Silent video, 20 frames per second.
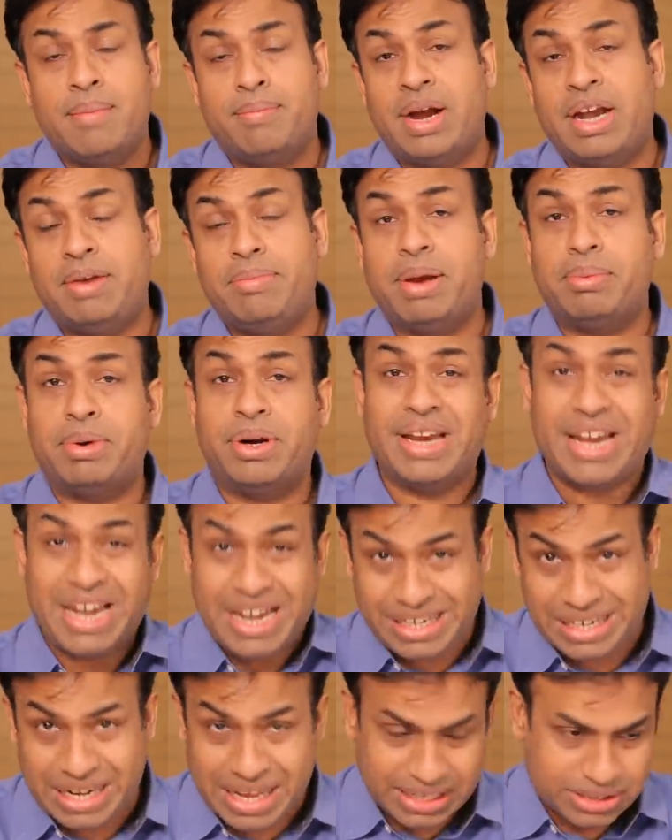might be about
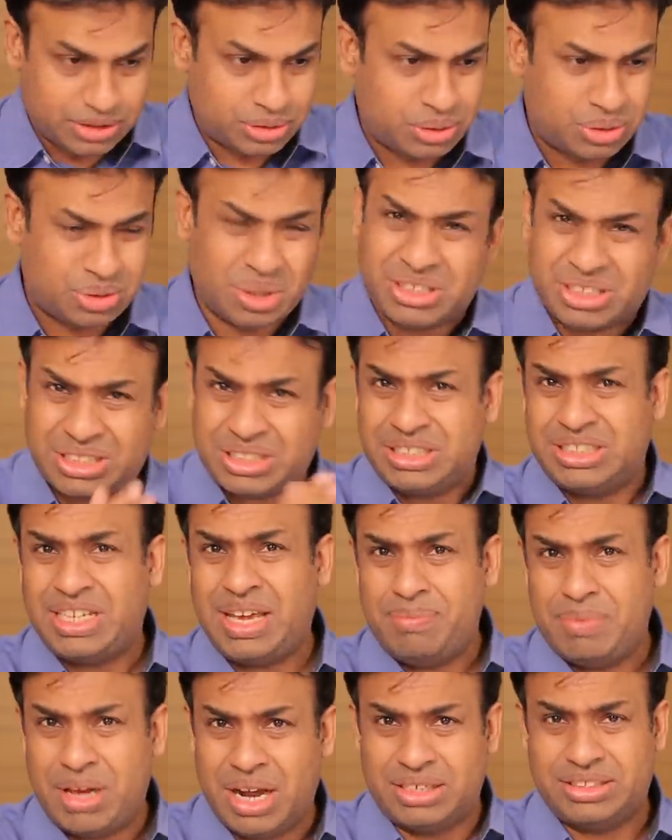8 lakhs. So it's the
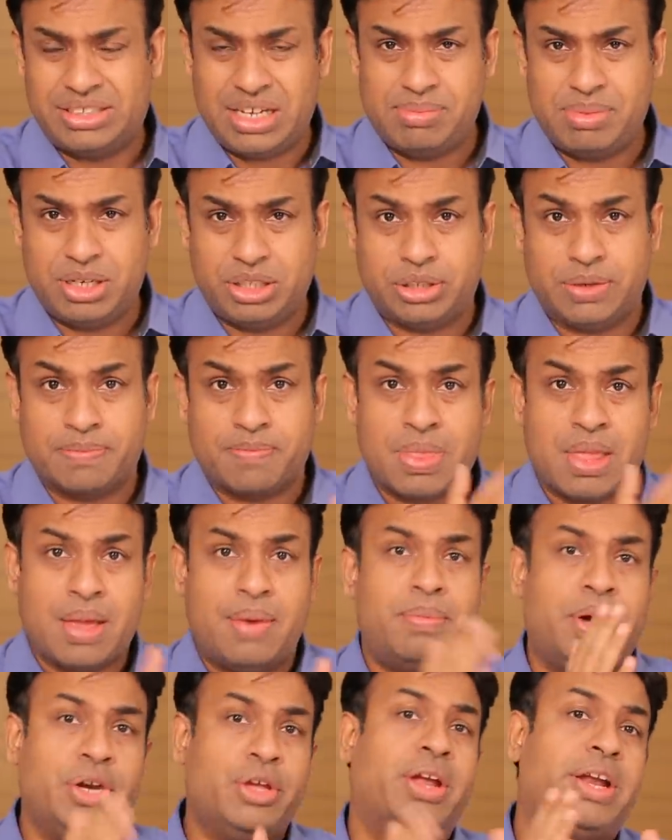same car, same engine,
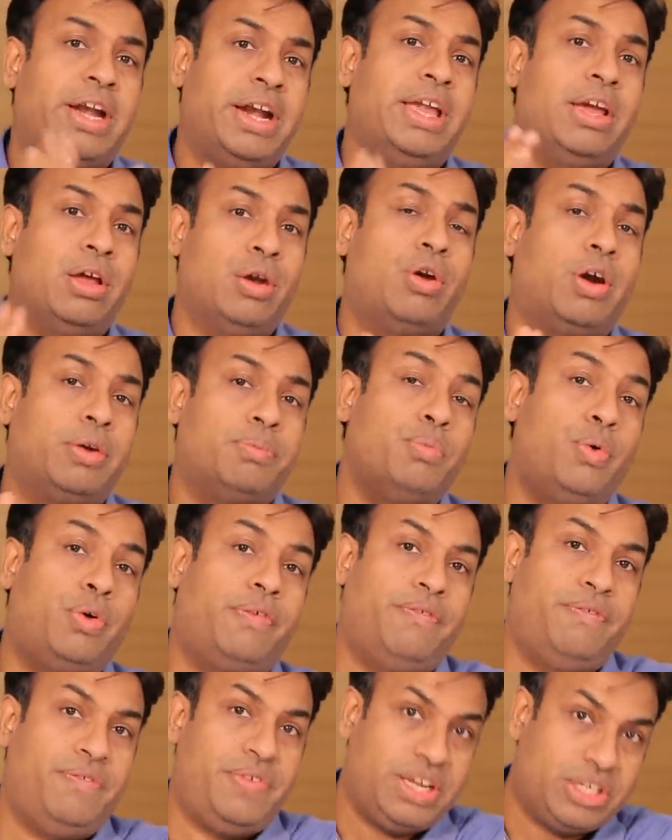but you're getting a lot more
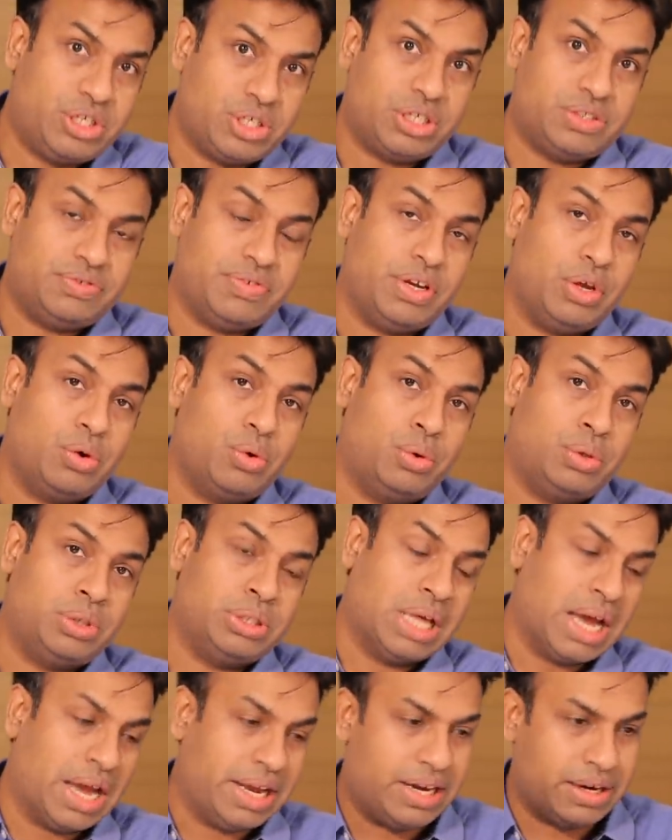features when you go
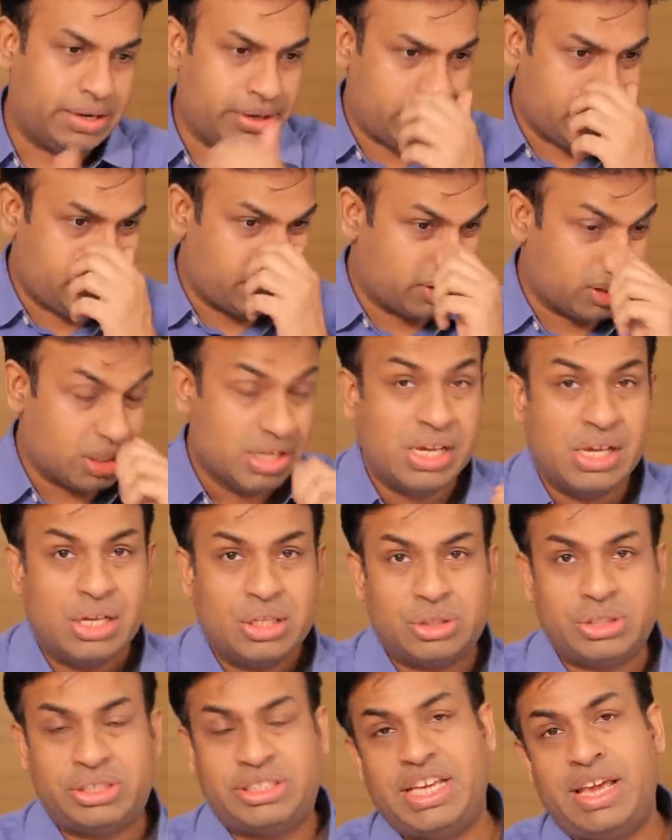to the high end level.
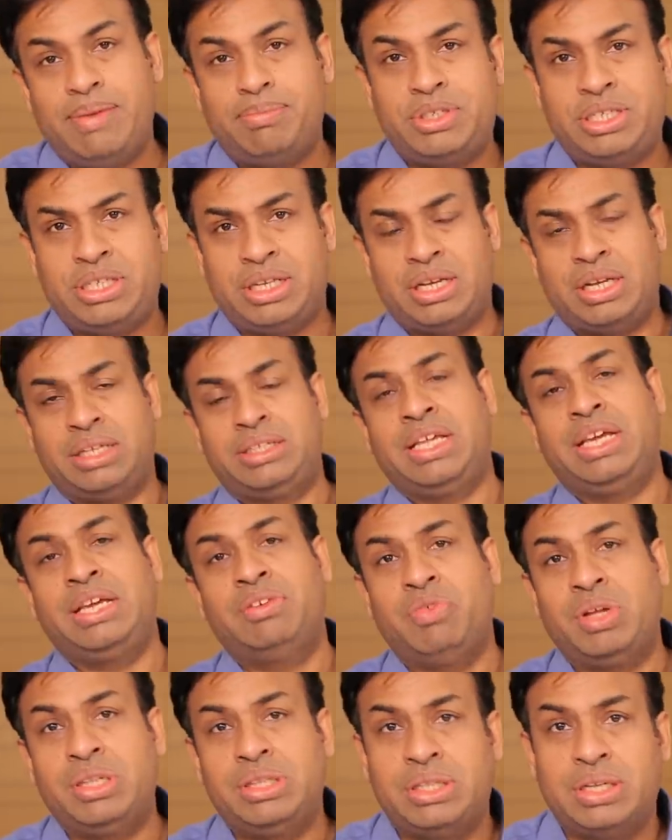So same
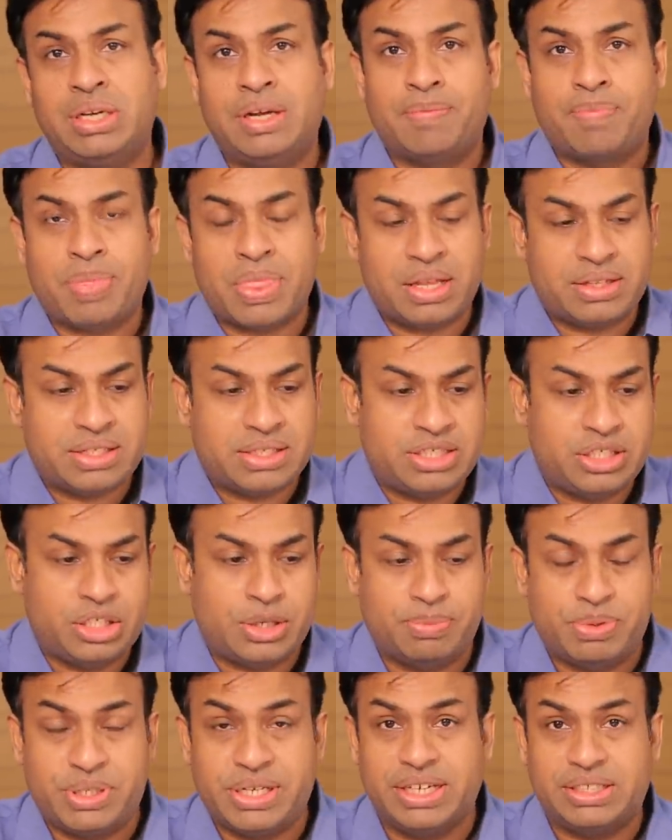thing with the
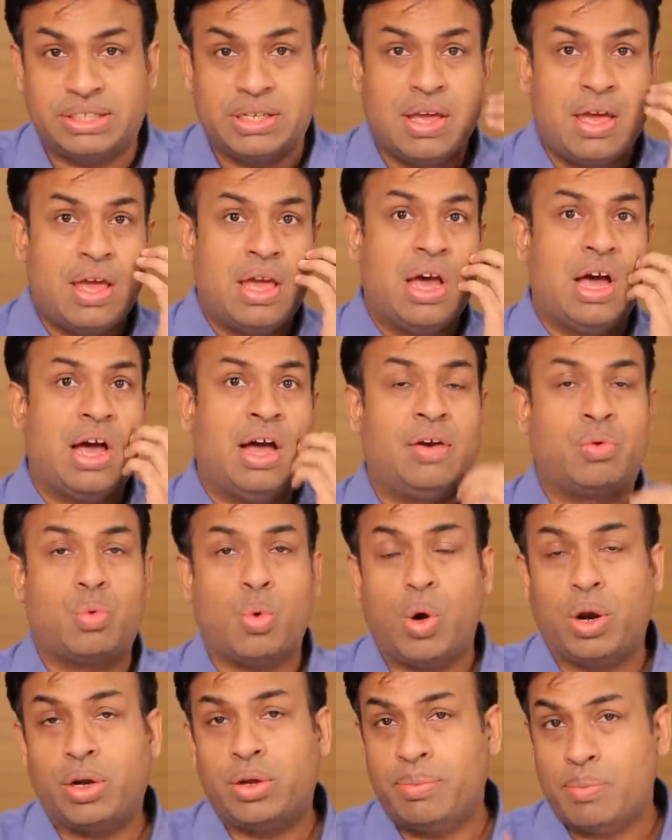chipsets.
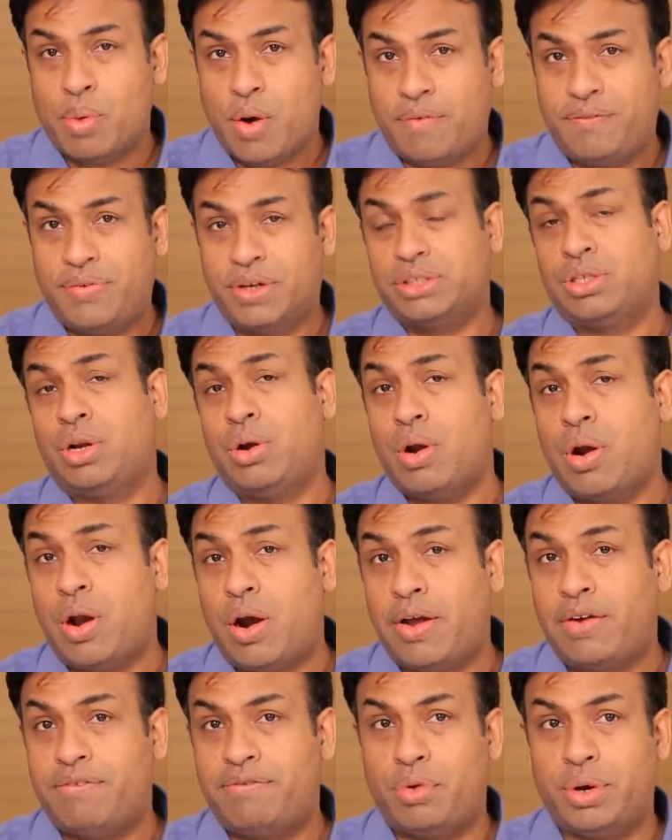Qualcomm offers a
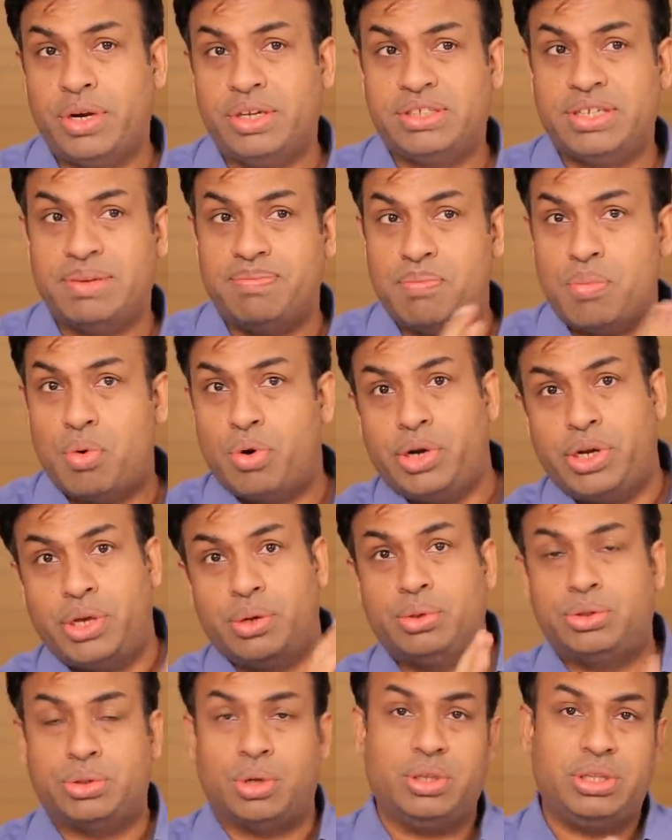lot of, what do you say,
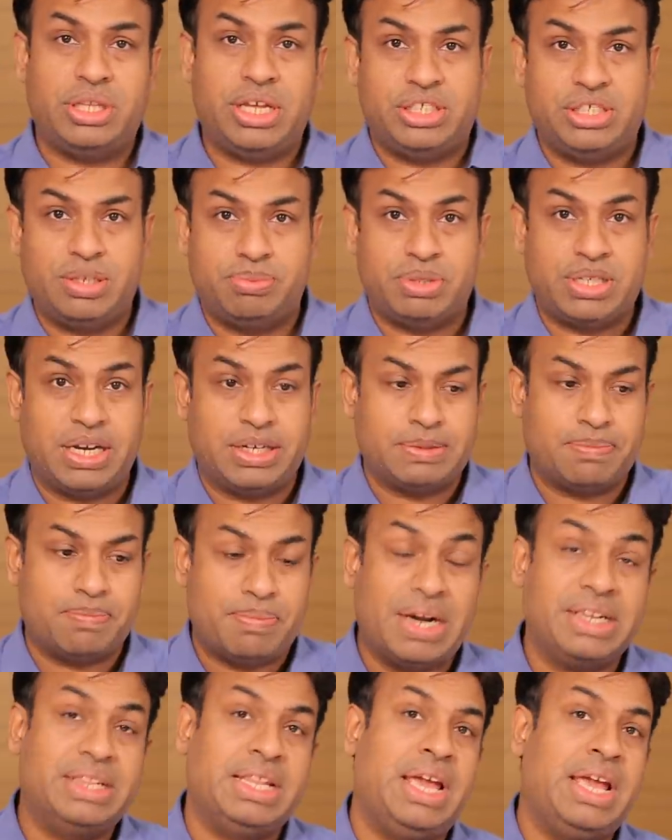modules on their chipsets,
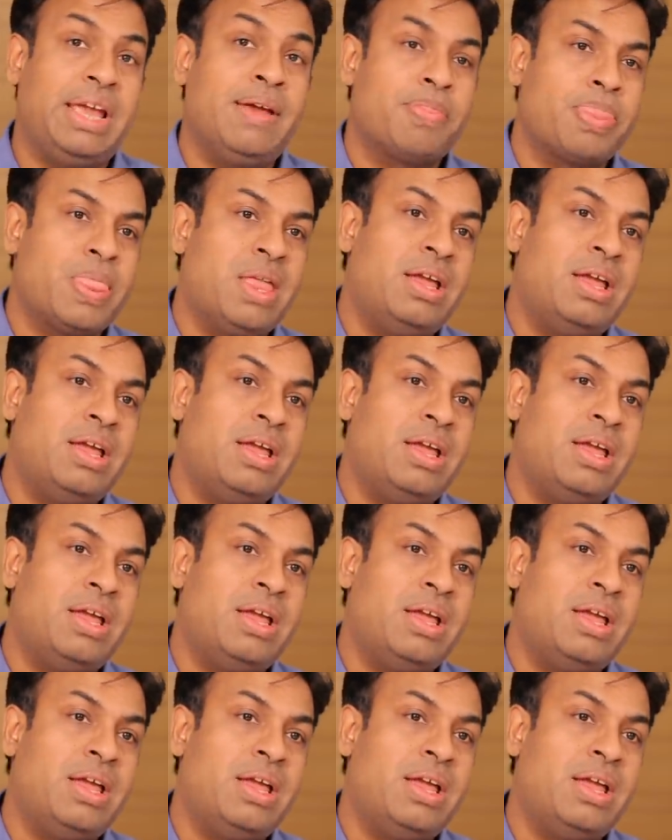but they